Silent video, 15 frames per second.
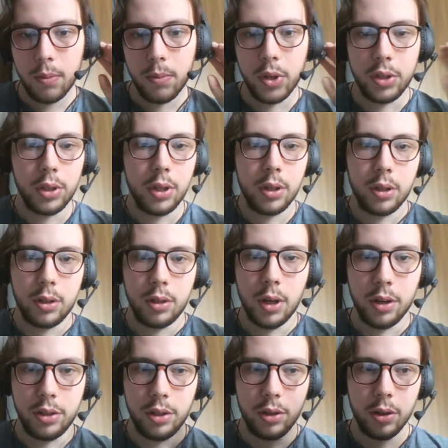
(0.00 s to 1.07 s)
But she
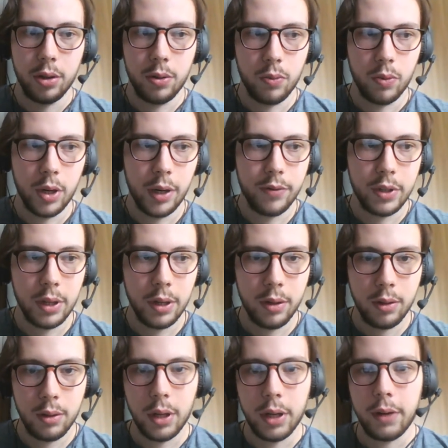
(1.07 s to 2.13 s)
touches on what I've said.
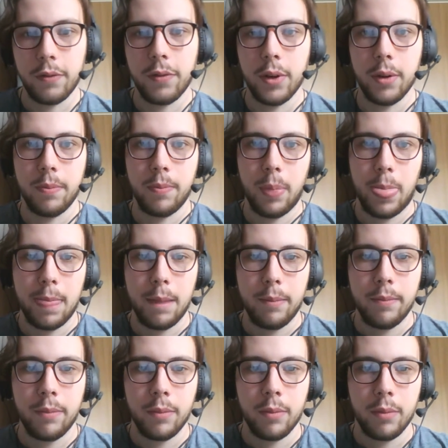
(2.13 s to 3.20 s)
Like for
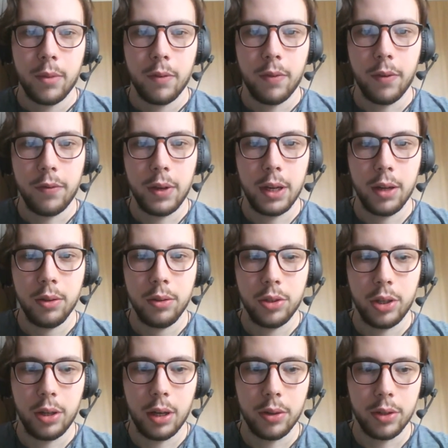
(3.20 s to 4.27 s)
fear, she
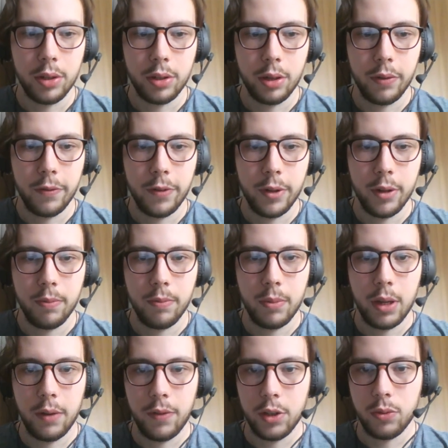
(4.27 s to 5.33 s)
tells herself that
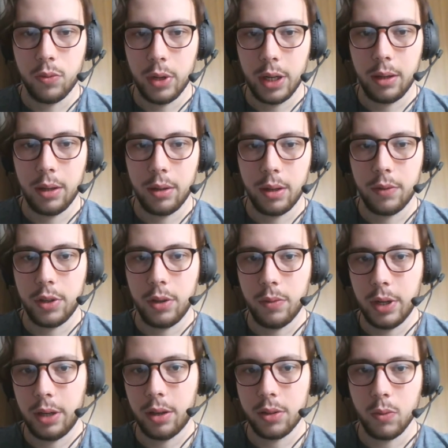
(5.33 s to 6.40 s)
if she
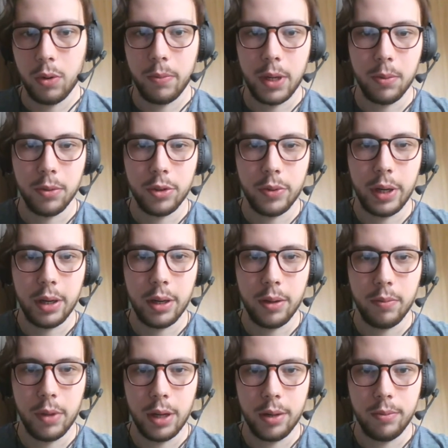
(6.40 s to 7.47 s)
really doesn't want people to read
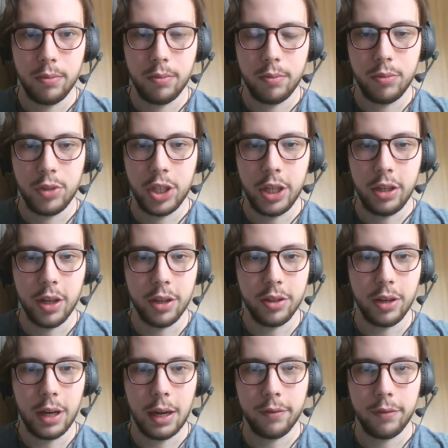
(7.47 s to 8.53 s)
it, then she
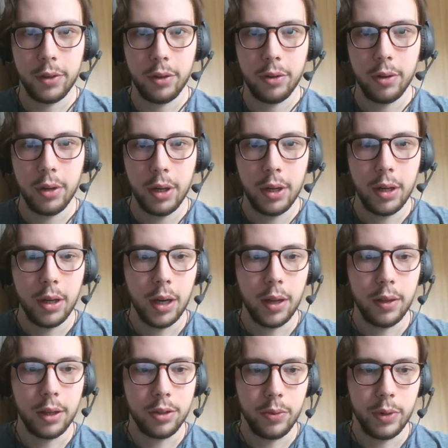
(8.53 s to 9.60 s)
doesn't have to, and
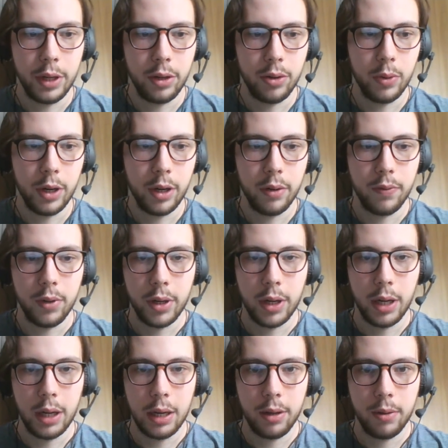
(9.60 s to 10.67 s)
that's a really good way of
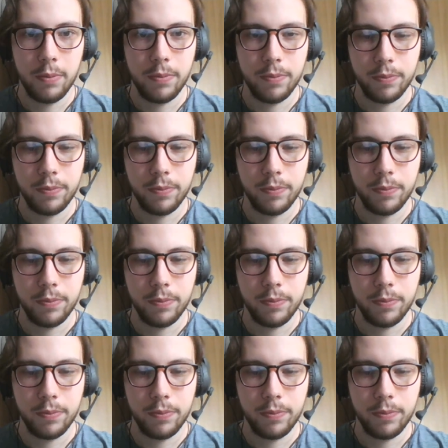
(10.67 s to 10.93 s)
looking at it.